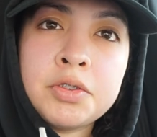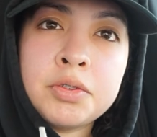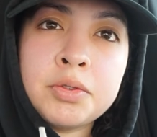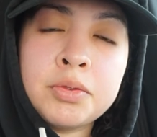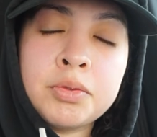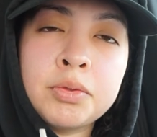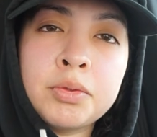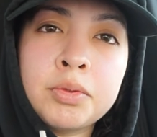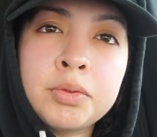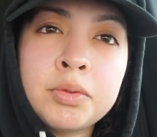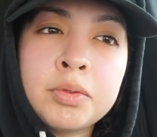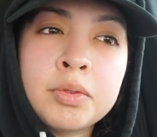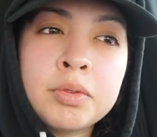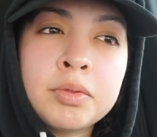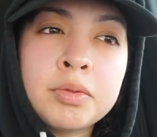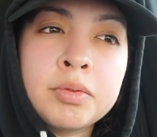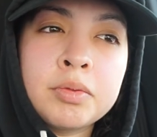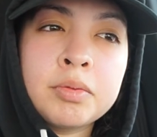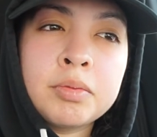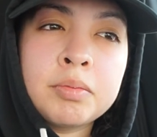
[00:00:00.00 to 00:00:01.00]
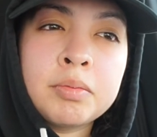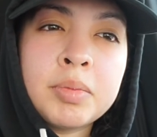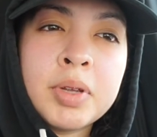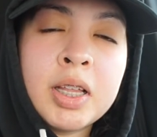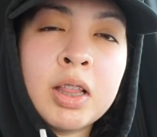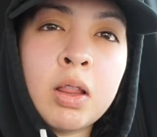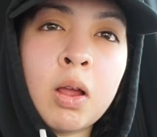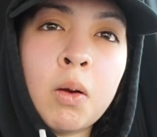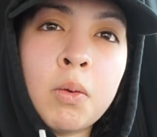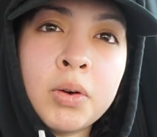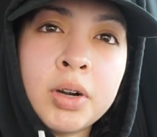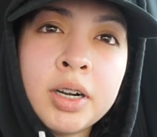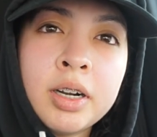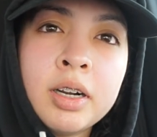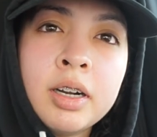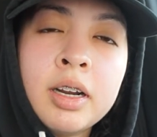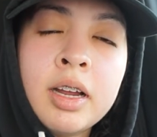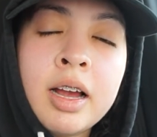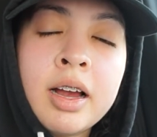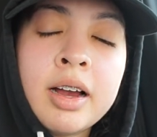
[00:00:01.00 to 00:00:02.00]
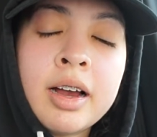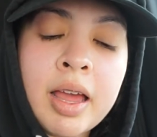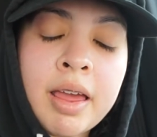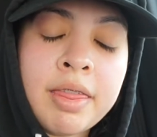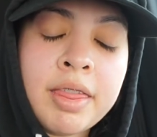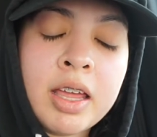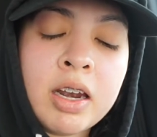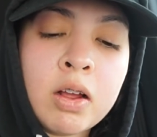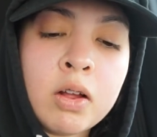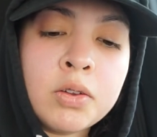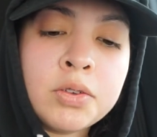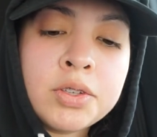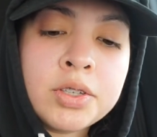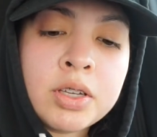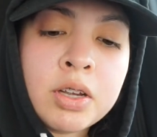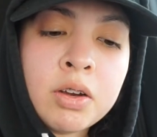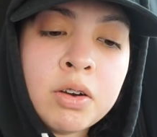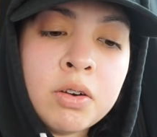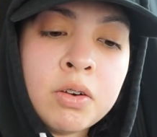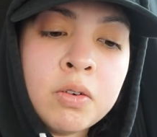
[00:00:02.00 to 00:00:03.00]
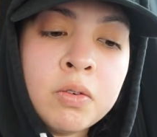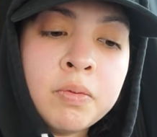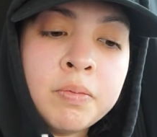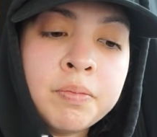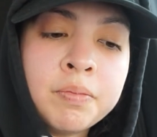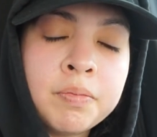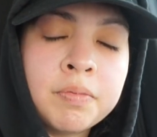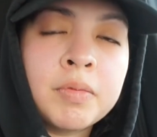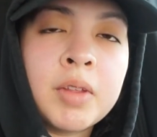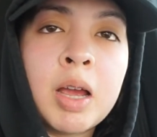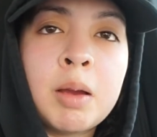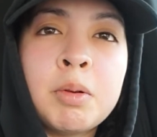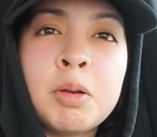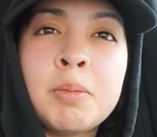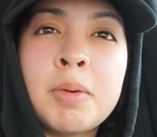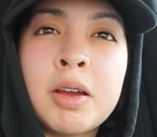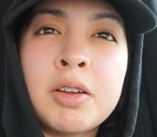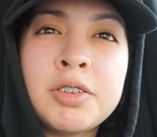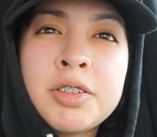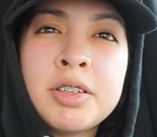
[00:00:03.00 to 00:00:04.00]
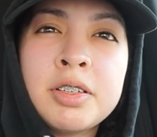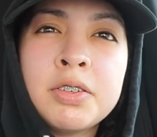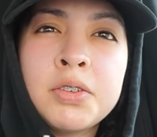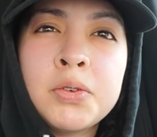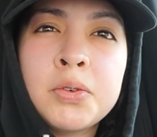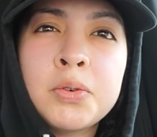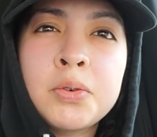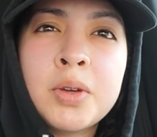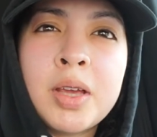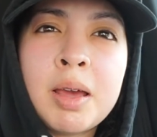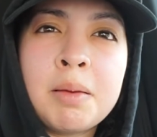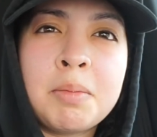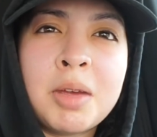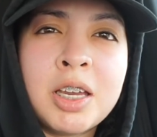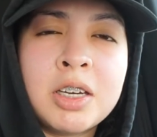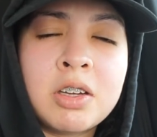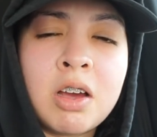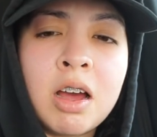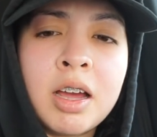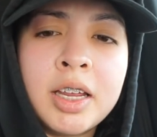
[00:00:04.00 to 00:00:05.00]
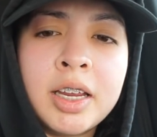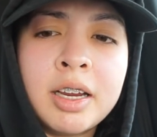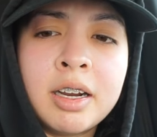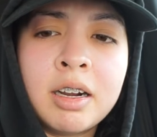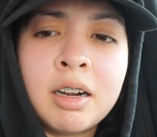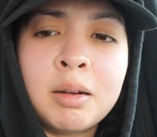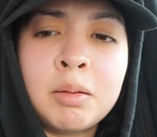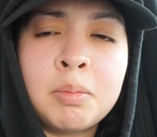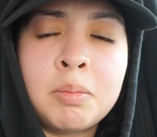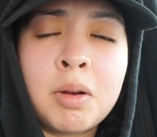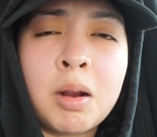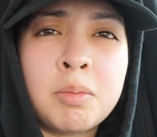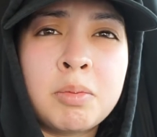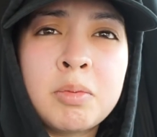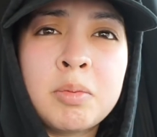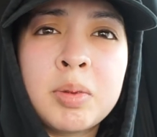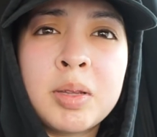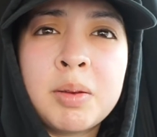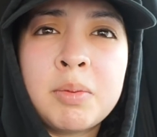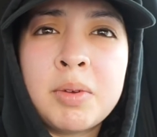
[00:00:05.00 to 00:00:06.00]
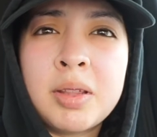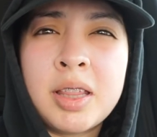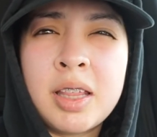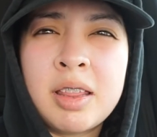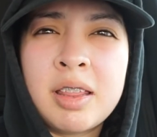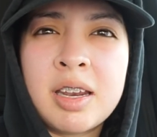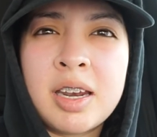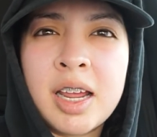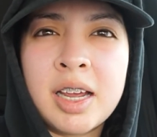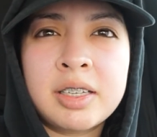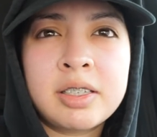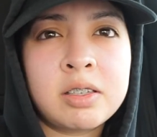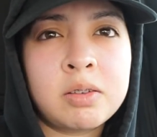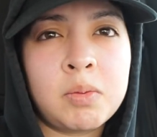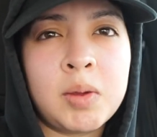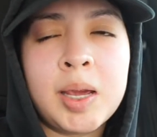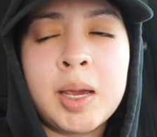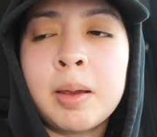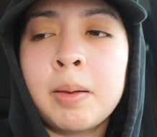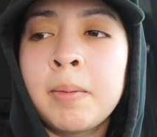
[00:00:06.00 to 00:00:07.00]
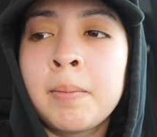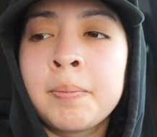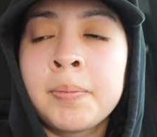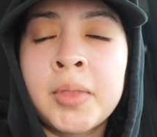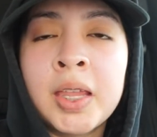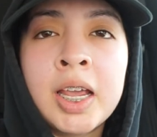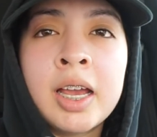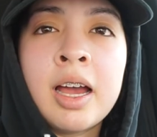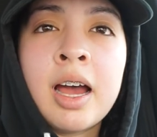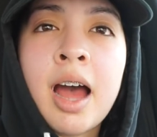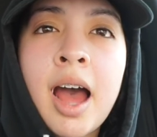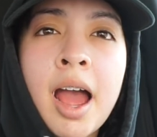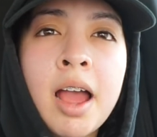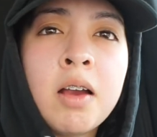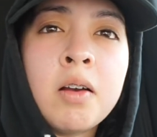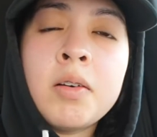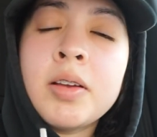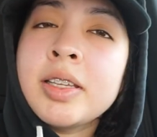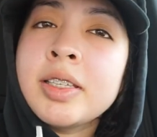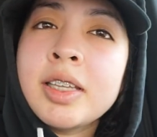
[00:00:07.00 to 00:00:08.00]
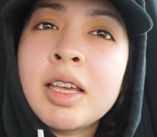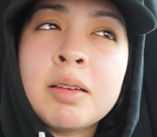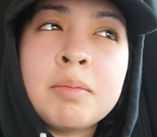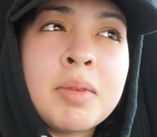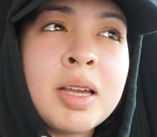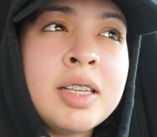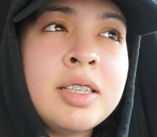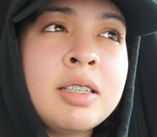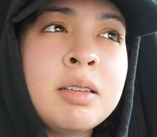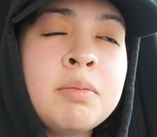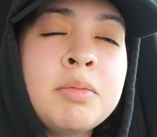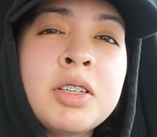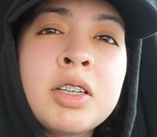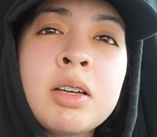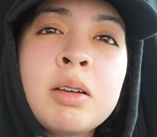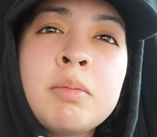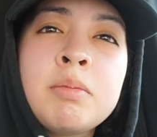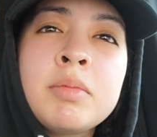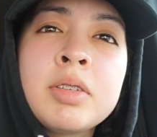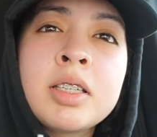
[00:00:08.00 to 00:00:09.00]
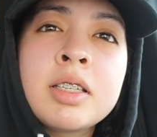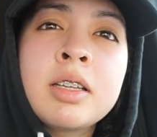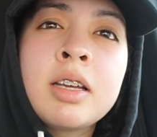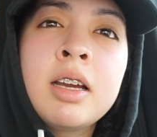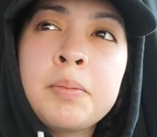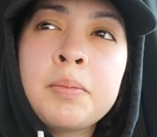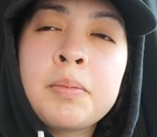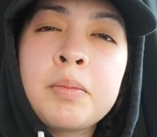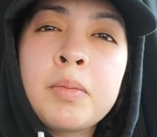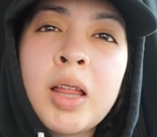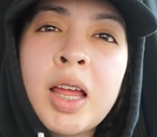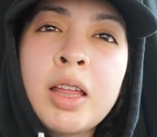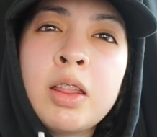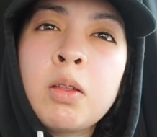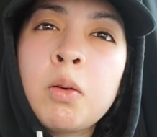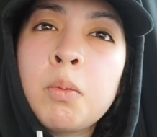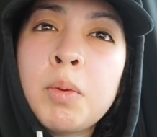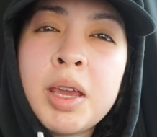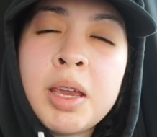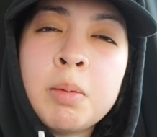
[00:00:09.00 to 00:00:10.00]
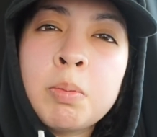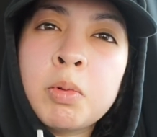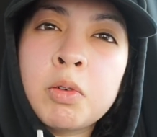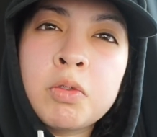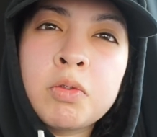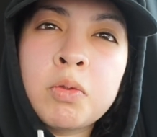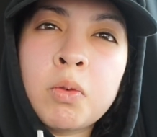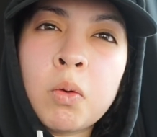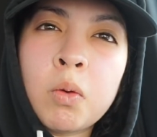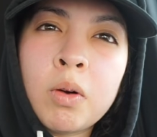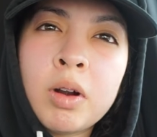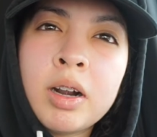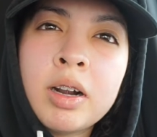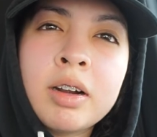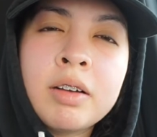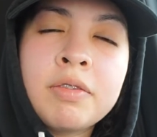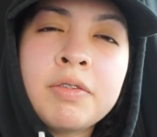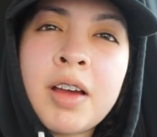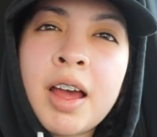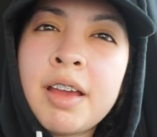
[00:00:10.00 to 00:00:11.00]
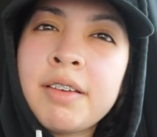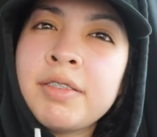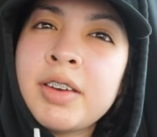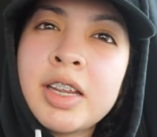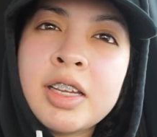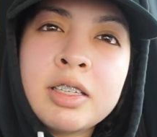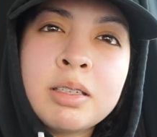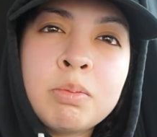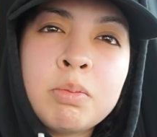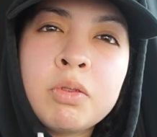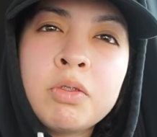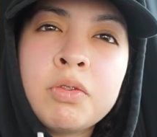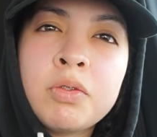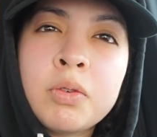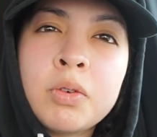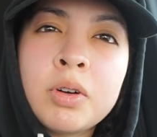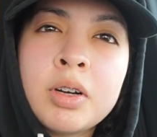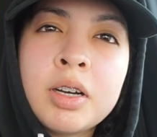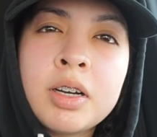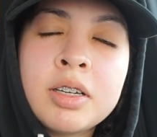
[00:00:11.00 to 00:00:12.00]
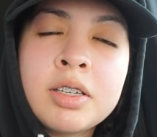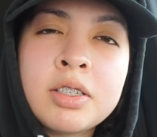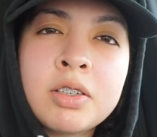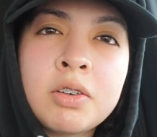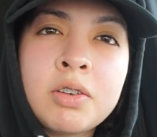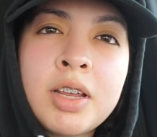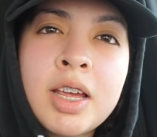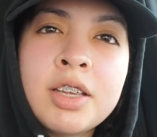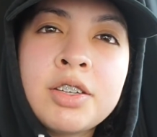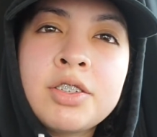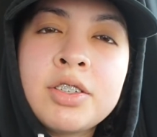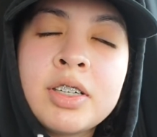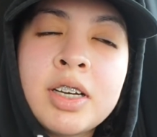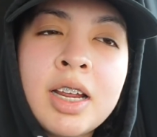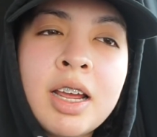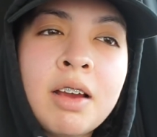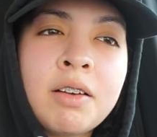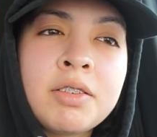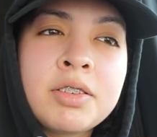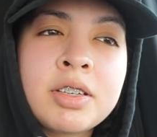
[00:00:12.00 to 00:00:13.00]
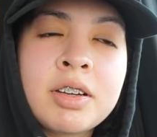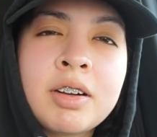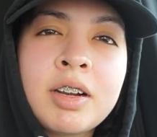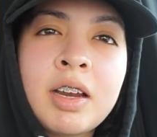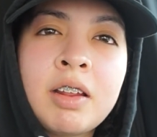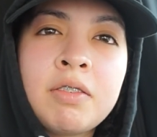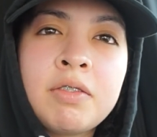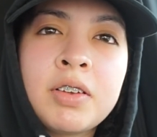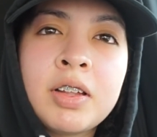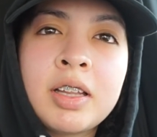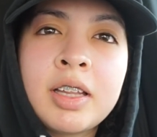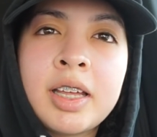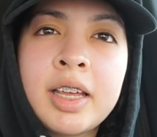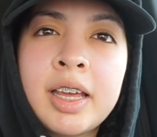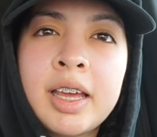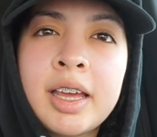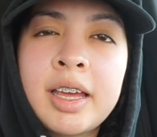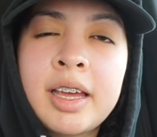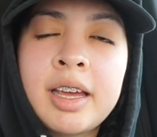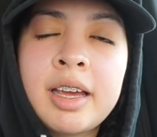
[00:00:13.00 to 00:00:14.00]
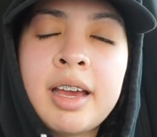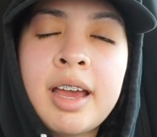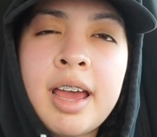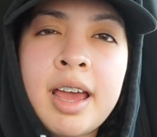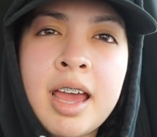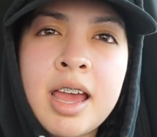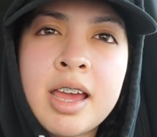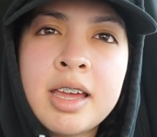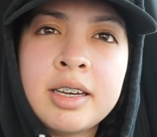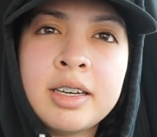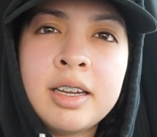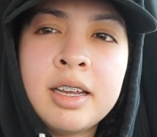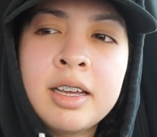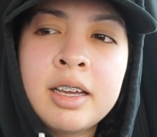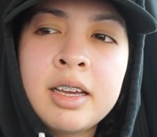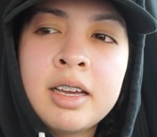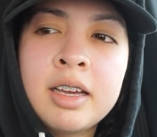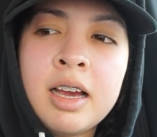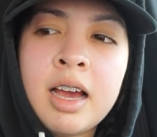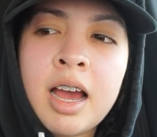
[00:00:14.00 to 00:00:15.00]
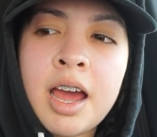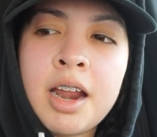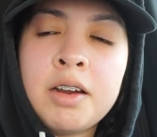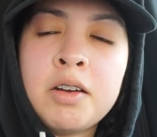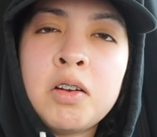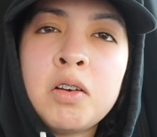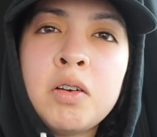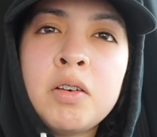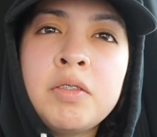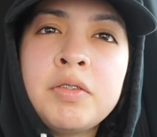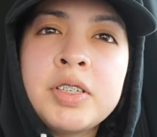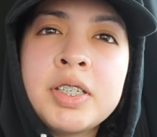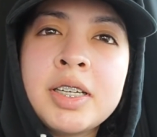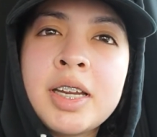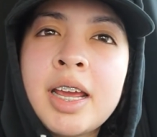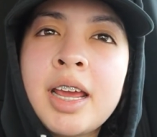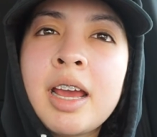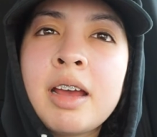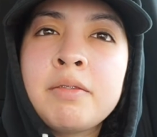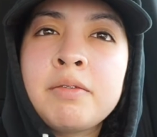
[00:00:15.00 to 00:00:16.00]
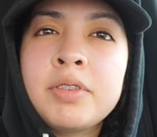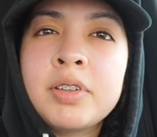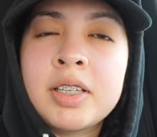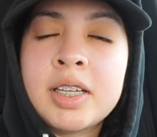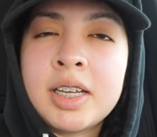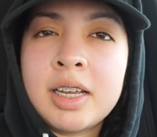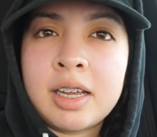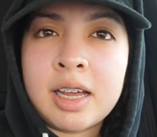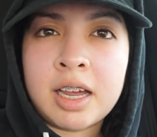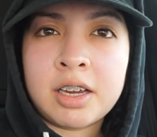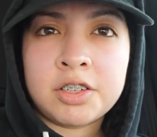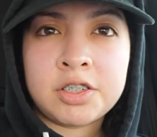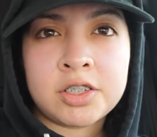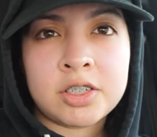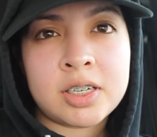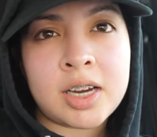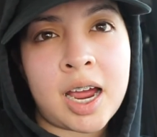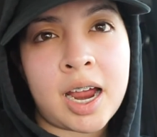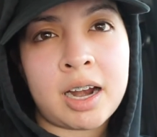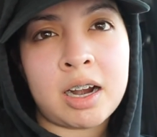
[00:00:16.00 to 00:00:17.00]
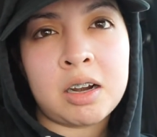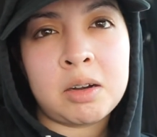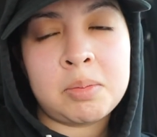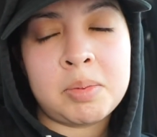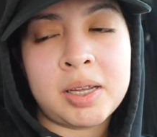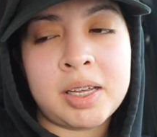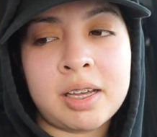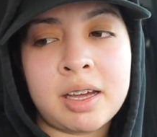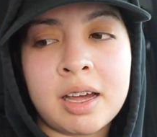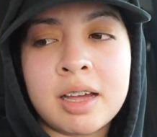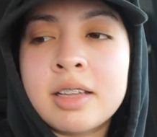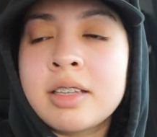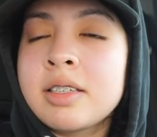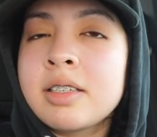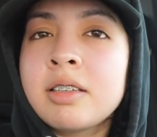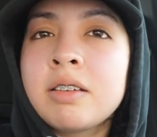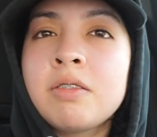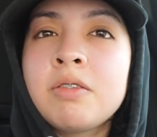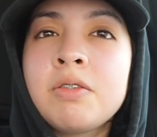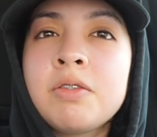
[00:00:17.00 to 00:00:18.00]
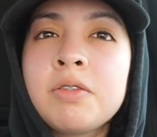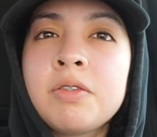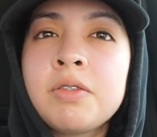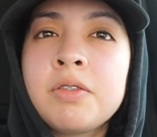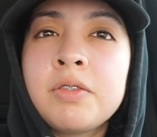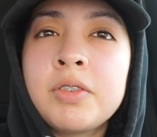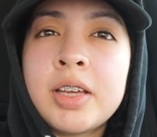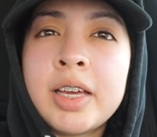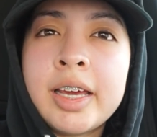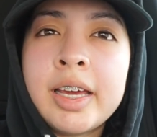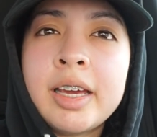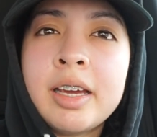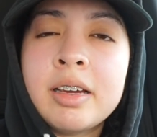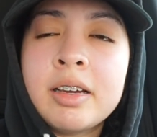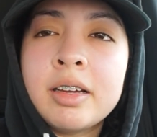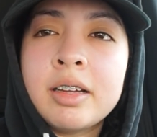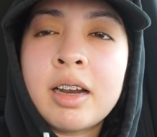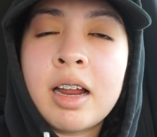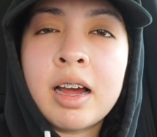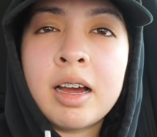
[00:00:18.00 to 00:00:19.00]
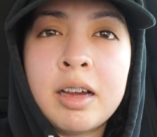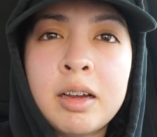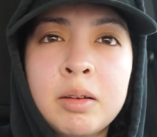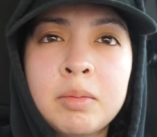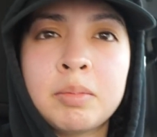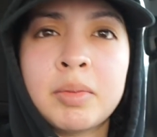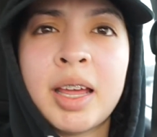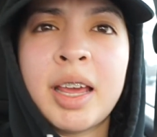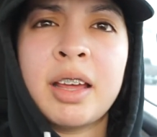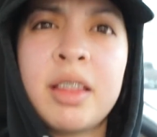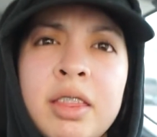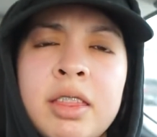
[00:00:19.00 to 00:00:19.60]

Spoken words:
to be lower. And then also, I'm about to get my dot here probably within the next week. I always get my symptoms like the week before, 5 days before, so yesterday I was already feeling it, and I don't know if today I'm feeling extra tired because of it. Like,